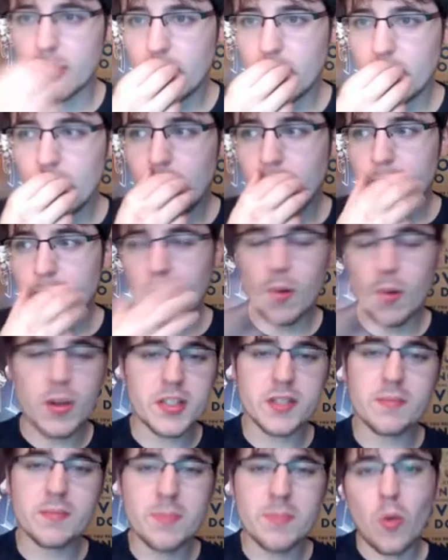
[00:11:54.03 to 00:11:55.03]
I want
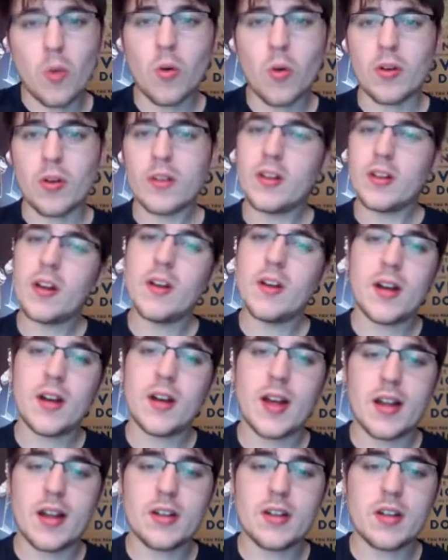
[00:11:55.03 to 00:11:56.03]
some more,
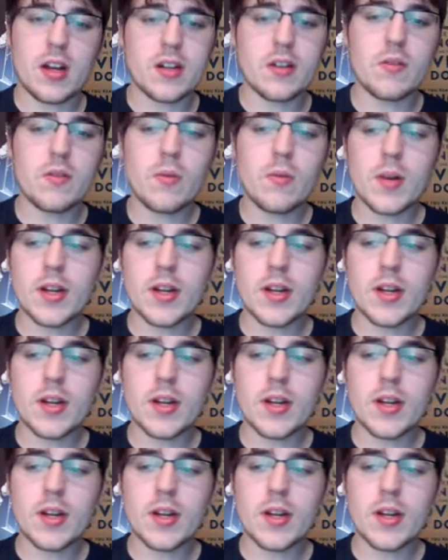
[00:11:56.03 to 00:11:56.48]
I don't want